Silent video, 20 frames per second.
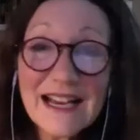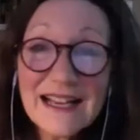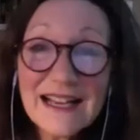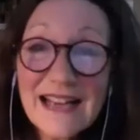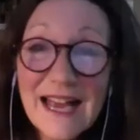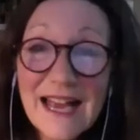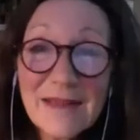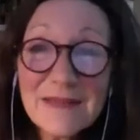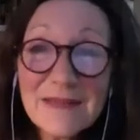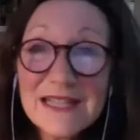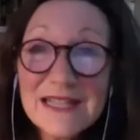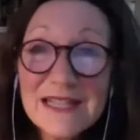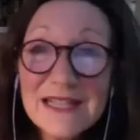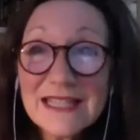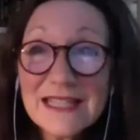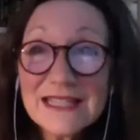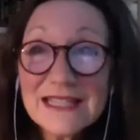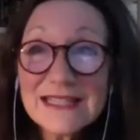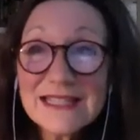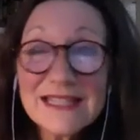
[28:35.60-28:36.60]
I mean,
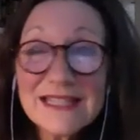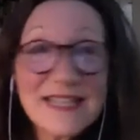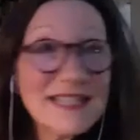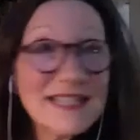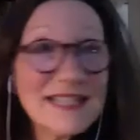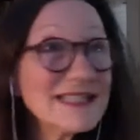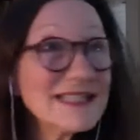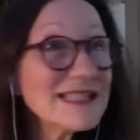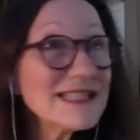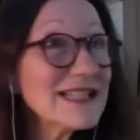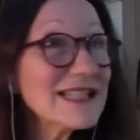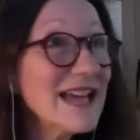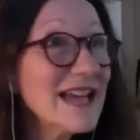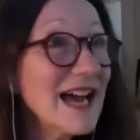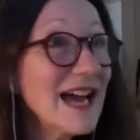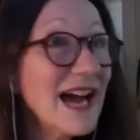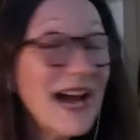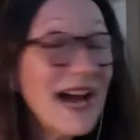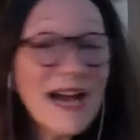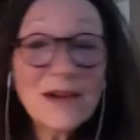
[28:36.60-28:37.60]

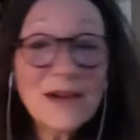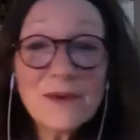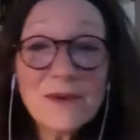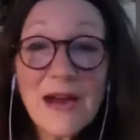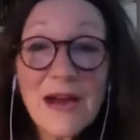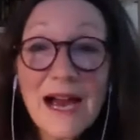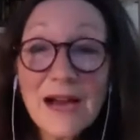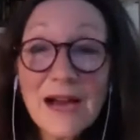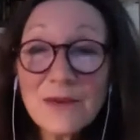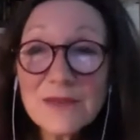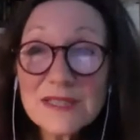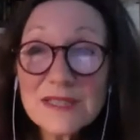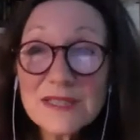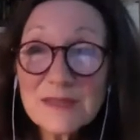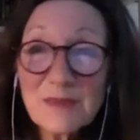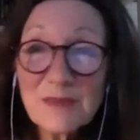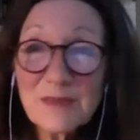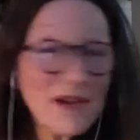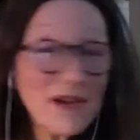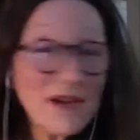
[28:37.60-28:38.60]
I
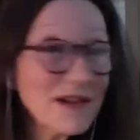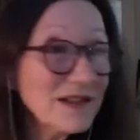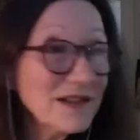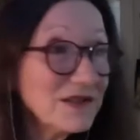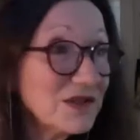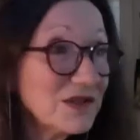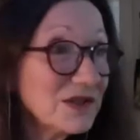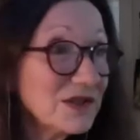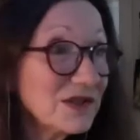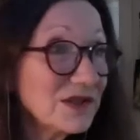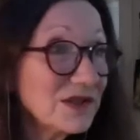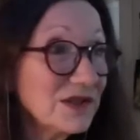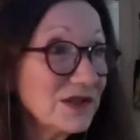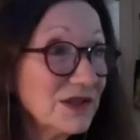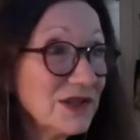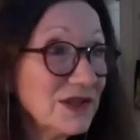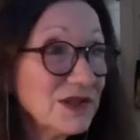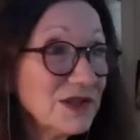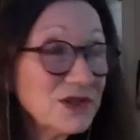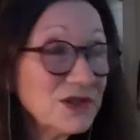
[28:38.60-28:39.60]
respond to
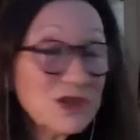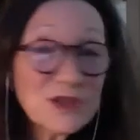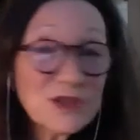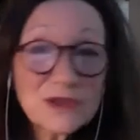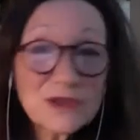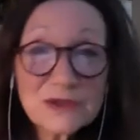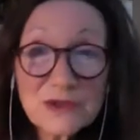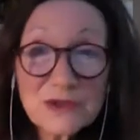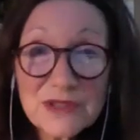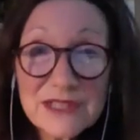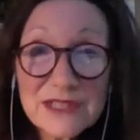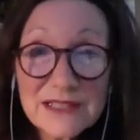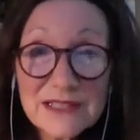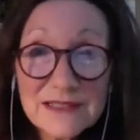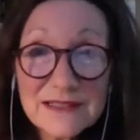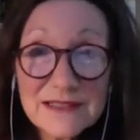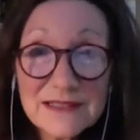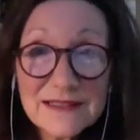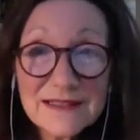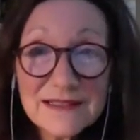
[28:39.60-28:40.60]
children
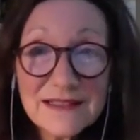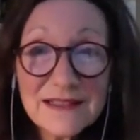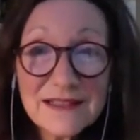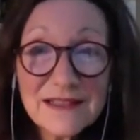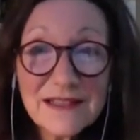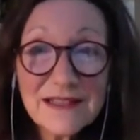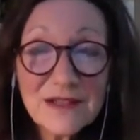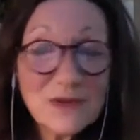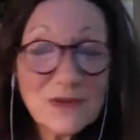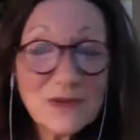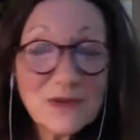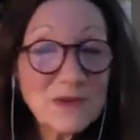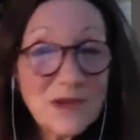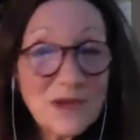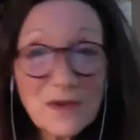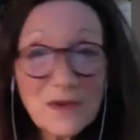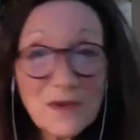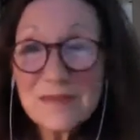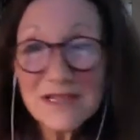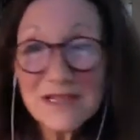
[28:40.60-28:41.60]
who
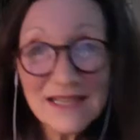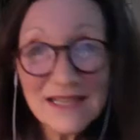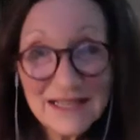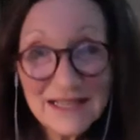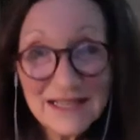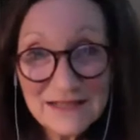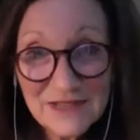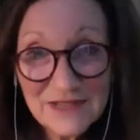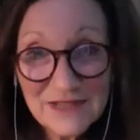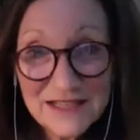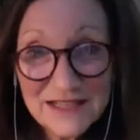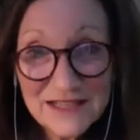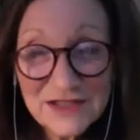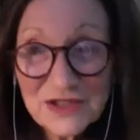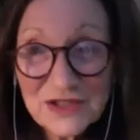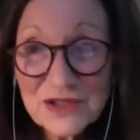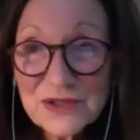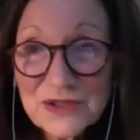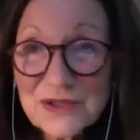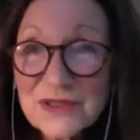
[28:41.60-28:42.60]
don't behave like
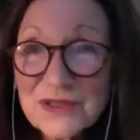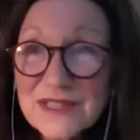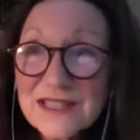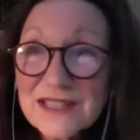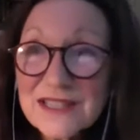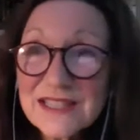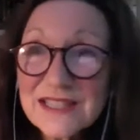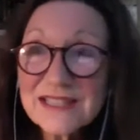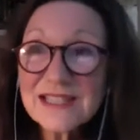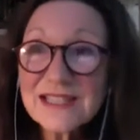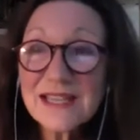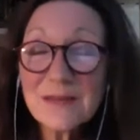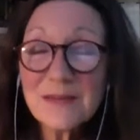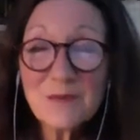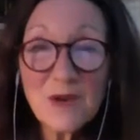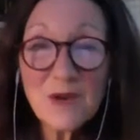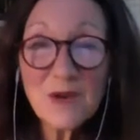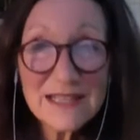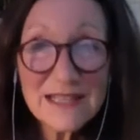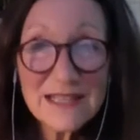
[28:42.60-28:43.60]
children the same
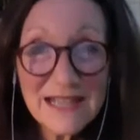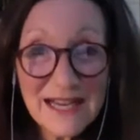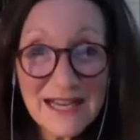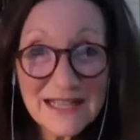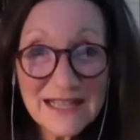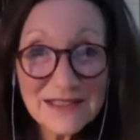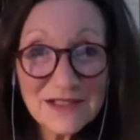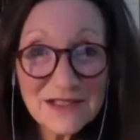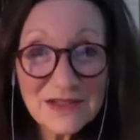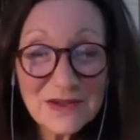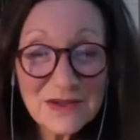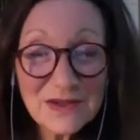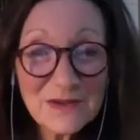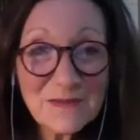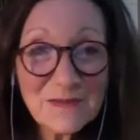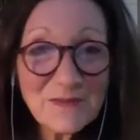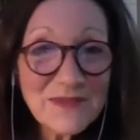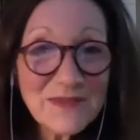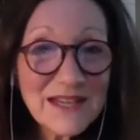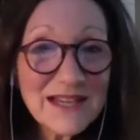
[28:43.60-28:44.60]
way I do
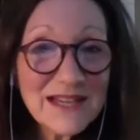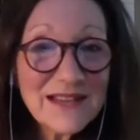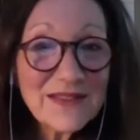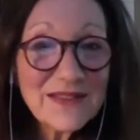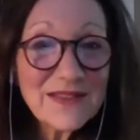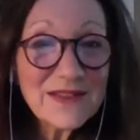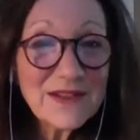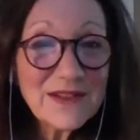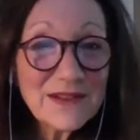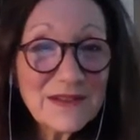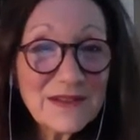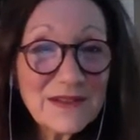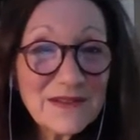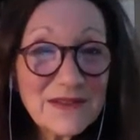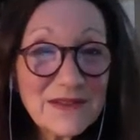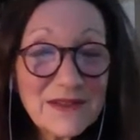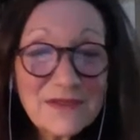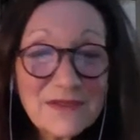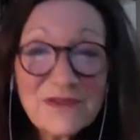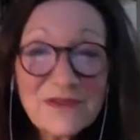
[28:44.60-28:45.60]

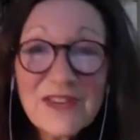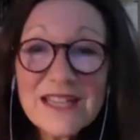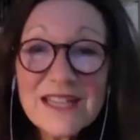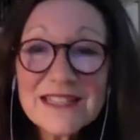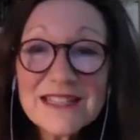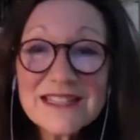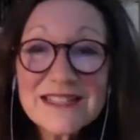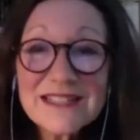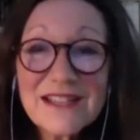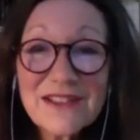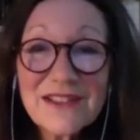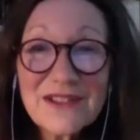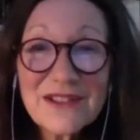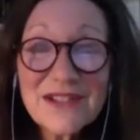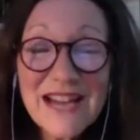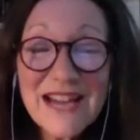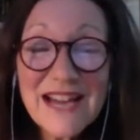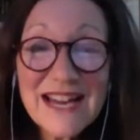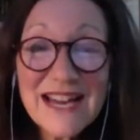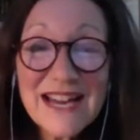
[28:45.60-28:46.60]
the fake Southern
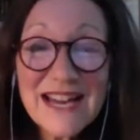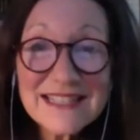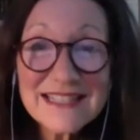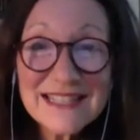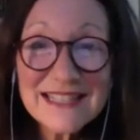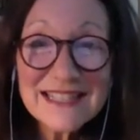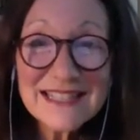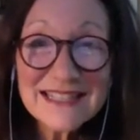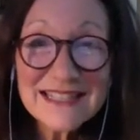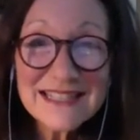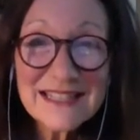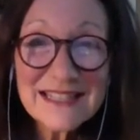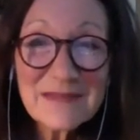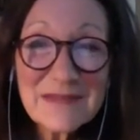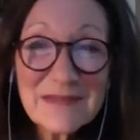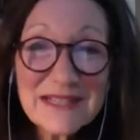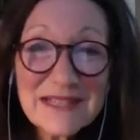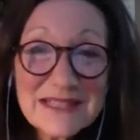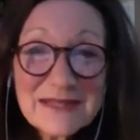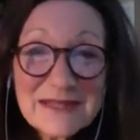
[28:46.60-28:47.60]
accent that
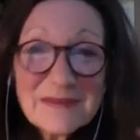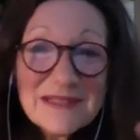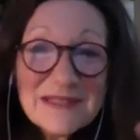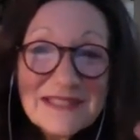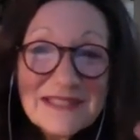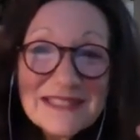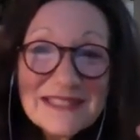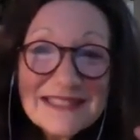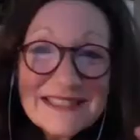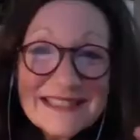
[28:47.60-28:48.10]
makes me just.